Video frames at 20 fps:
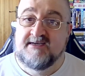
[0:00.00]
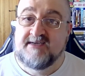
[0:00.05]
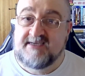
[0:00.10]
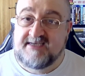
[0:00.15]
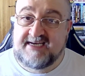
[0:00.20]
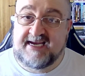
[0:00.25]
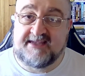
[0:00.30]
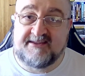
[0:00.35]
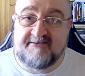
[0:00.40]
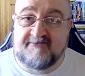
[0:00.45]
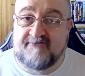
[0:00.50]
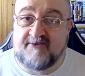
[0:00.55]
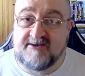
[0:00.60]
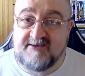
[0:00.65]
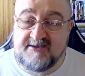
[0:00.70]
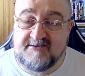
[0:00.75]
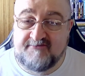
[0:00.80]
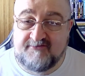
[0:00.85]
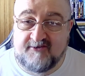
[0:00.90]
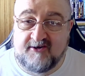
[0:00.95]
get the
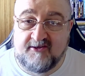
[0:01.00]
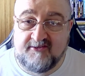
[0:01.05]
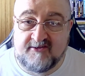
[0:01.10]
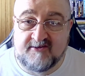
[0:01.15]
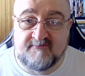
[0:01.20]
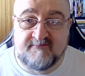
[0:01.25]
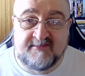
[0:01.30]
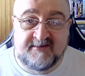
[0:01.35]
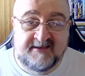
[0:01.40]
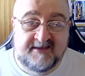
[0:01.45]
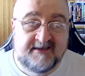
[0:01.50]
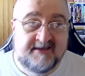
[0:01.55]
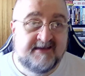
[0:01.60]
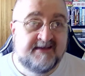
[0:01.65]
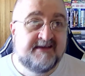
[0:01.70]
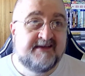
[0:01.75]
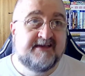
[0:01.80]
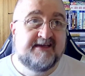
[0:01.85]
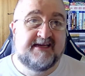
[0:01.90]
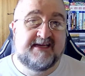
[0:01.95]
funding for them.
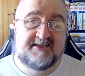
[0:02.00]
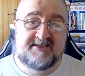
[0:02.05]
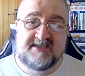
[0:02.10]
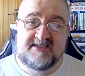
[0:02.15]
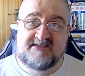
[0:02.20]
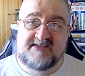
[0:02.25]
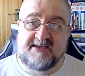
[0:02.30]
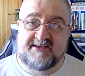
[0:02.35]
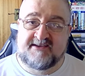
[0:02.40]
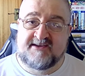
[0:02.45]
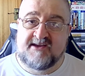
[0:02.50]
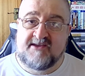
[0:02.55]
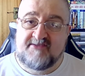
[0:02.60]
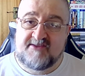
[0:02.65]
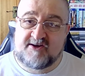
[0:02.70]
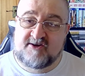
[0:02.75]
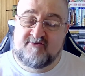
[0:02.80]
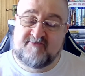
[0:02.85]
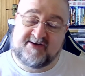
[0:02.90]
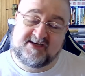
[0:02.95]
It's just like
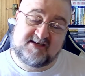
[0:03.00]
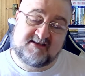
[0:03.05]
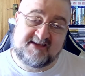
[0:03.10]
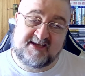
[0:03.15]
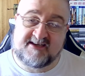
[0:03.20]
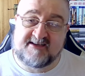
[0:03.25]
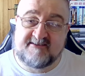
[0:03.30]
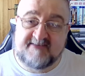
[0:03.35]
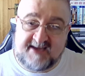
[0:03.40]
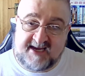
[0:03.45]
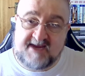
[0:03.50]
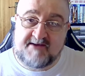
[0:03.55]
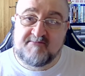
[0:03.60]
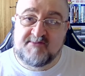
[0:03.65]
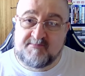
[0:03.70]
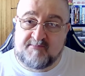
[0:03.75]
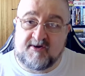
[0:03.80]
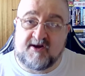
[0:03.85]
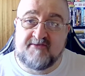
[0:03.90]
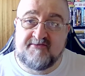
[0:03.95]
they're critically
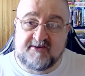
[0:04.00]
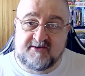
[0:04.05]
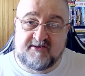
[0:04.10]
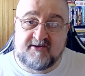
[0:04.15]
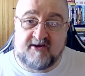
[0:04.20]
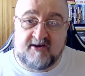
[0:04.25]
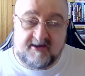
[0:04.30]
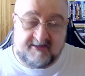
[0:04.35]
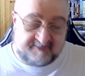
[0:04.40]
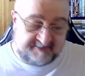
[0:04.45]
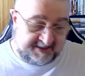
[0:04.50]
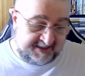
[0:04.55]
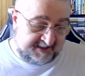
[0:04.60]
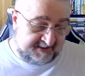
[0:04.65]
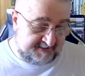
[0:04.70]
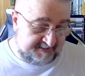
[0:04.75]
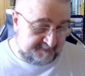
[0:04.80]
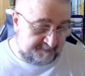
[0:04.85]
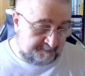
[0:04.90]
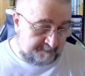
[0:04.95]
acclaimed, but they're not
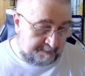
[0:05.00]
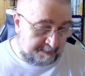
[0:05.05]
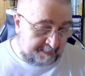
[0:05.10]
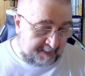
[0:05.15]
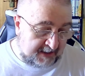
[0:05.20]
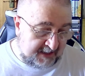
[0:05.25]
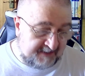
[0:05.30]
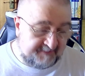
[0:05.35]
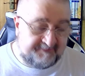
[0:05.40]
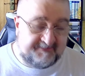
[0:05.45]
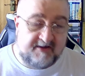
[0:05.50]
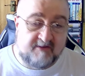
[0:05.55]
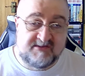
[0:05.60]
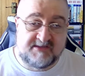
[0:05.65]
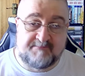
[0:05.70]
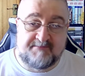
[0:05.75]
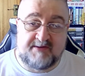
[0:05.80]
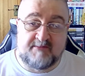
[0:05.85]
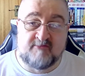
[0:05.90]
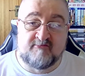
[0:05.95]
like films
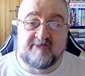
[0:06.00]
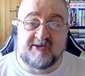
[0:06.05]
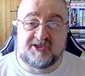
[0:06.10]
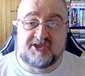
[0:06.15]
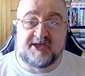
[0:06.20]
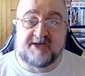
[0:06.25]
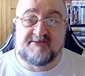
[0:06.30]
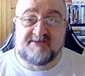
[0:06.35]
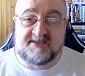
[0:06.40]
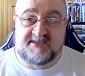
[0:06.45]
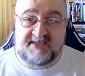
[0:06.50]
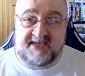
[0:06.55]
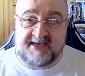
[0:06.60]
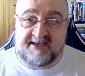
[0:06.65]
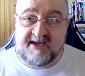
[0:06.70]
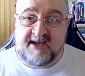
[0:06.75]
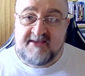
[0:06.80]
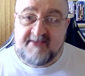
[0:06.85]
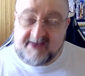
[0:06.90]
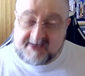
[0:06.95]
that people rush out to see.
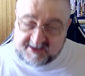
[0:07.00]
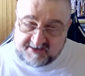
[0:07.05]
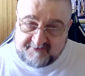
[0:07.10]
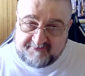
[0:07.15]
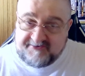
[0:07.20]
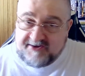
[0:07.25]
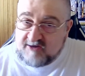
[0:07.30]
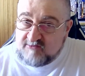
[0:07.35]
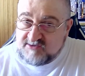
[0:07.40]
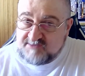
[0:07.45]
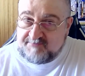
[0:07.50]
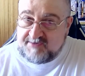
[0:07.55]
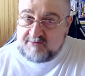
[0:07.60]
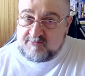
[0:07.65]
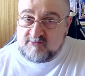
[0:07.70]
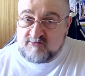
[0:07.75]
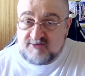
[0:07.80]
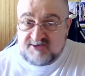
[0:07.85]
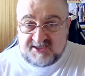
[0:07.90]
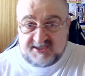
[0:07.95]
They're kind of films
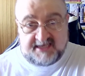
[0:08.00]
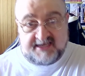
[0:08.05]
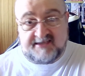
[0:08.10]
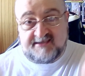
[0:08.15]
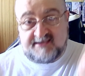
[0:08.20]
people will see on